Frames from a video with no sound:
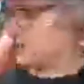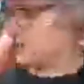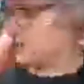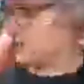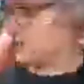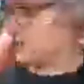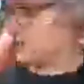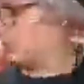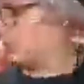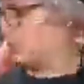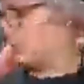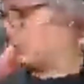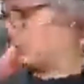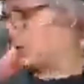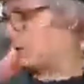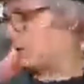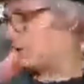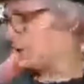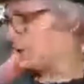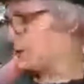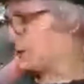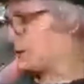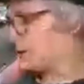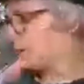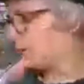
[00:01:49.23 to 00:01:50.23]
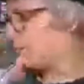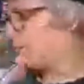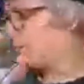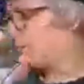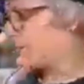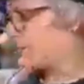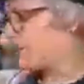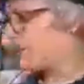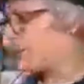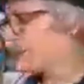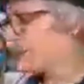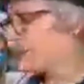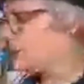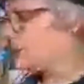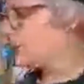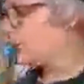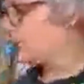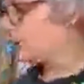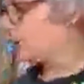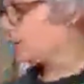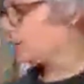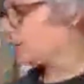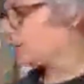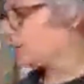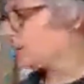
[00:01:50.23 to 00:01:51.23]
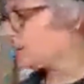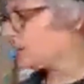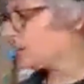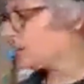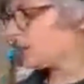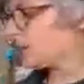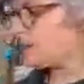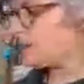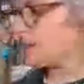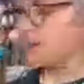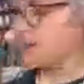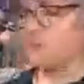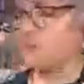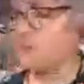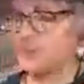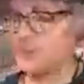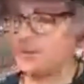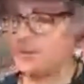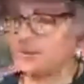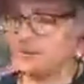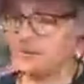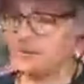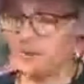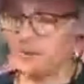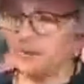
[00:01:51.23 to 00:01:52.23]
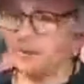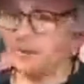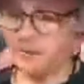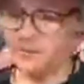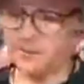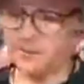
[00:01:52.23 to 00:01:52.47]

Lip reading: more of them. Here's another one. Okay.